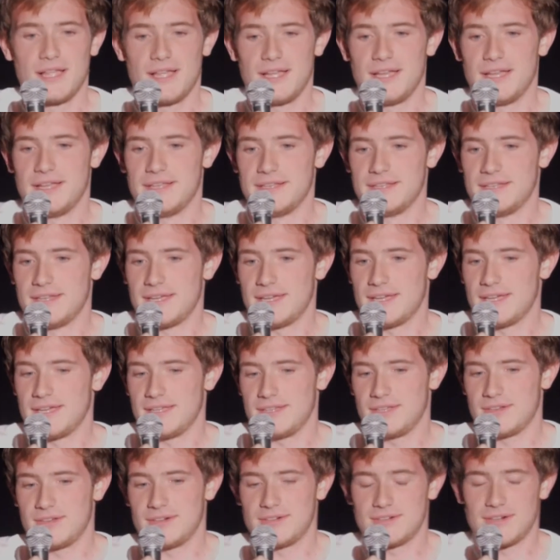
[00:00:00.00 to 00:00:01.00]
And
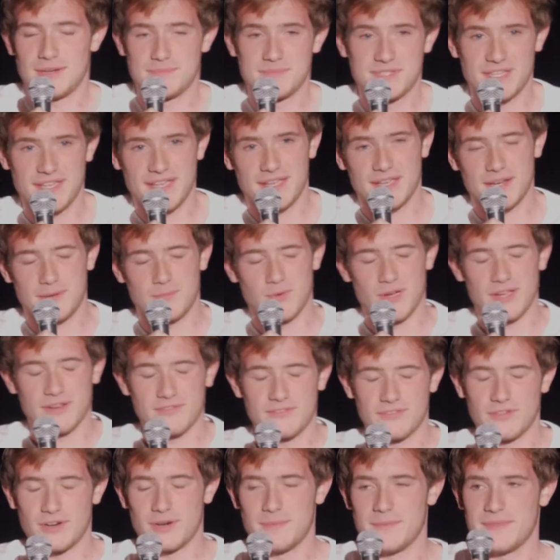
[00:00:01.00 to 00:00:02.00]
you know, I'm sitting and waiting
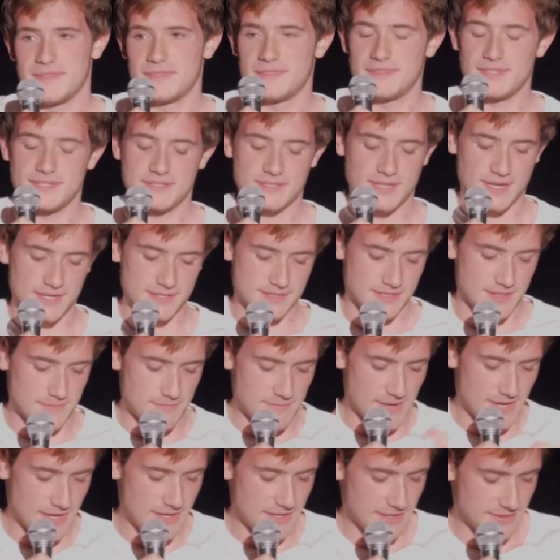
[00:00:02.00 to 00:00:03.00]
for them, and these guys come
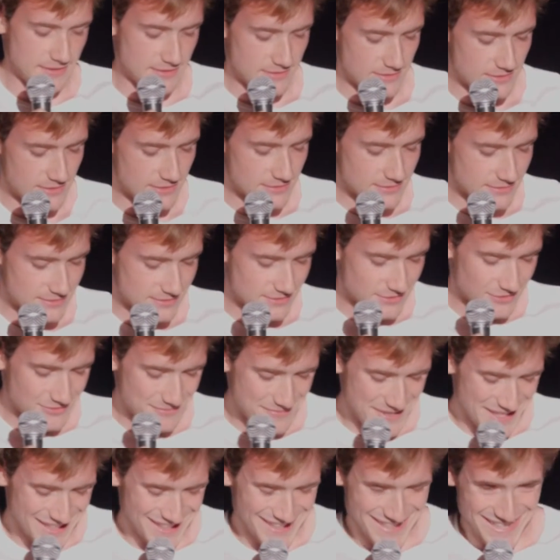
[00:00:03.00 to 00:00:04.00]
by, and they're all sort of
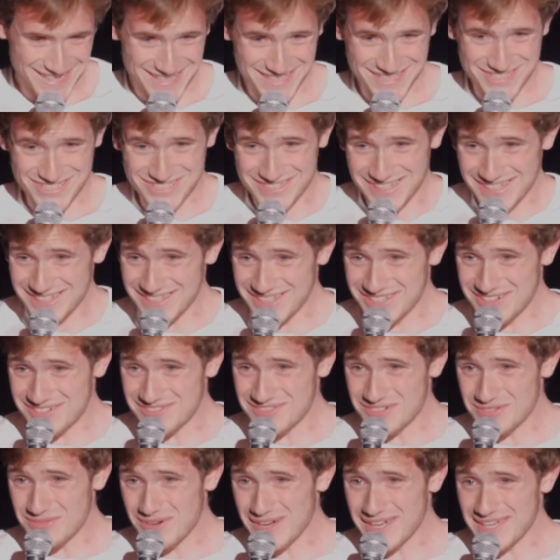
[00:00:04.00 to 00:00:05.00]
middle-aged, slightly
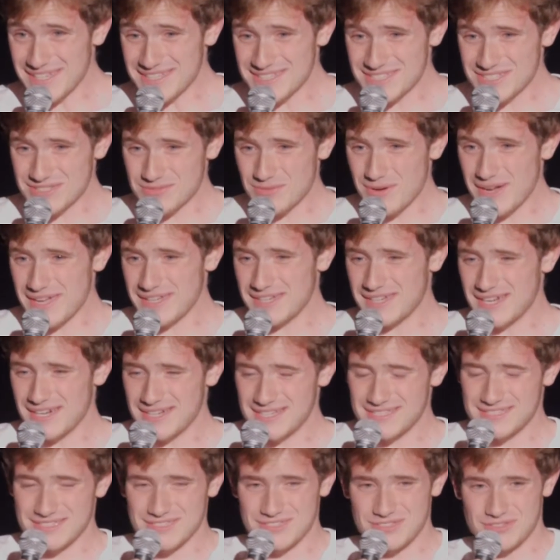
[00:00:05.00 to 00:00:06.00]
overweight, sweaty
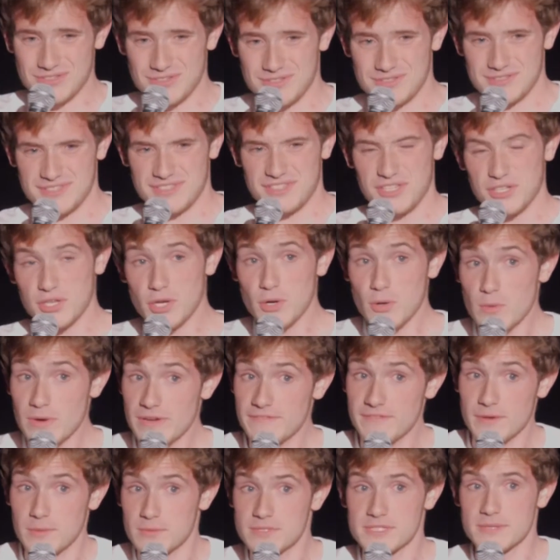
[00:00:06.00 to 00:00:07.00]
guys in suits, and you know
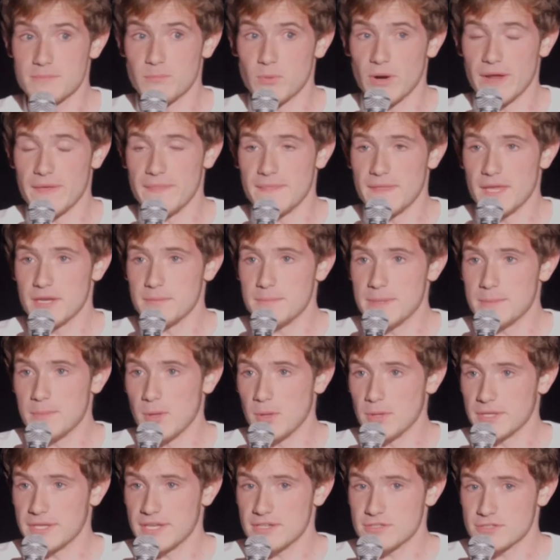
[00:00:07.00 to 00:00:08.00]
if it was in Britain, they'd be
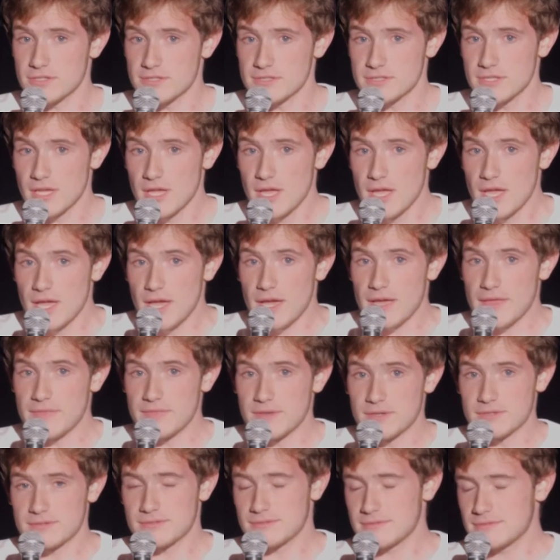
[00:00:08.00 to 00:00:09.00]
politicians. And
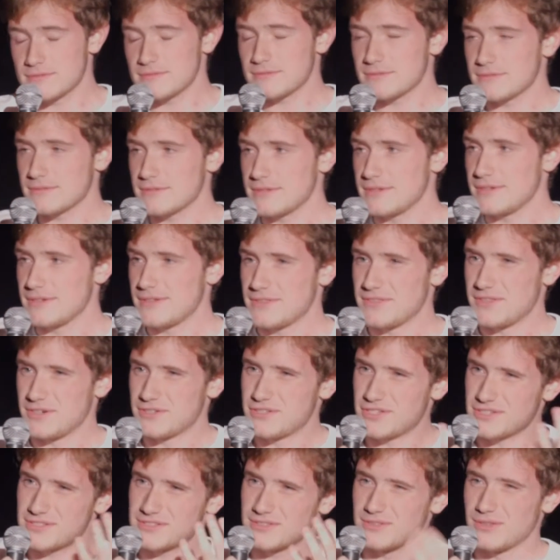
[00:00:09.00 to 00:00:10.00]
they're
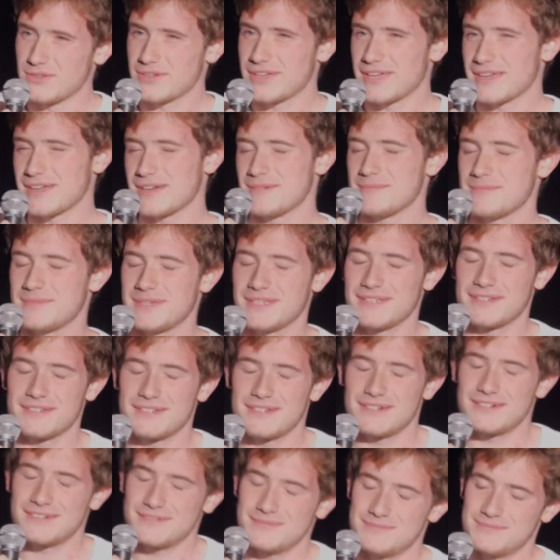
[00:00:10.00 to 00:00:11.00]
just looking at me, and
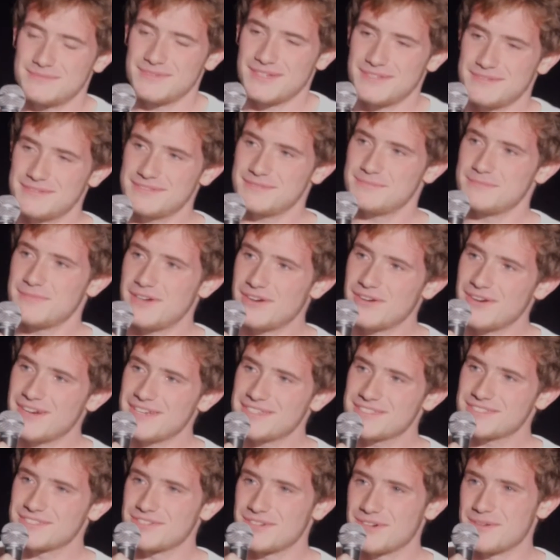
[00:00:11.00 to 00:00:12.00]
our
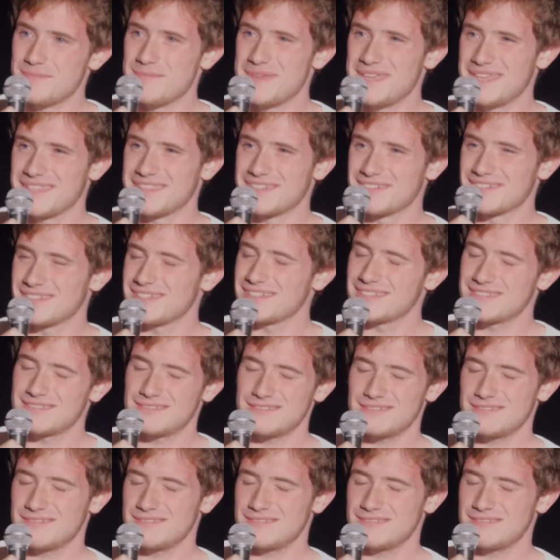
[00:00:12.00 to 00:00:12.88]
eyes sort of meet, and they're like,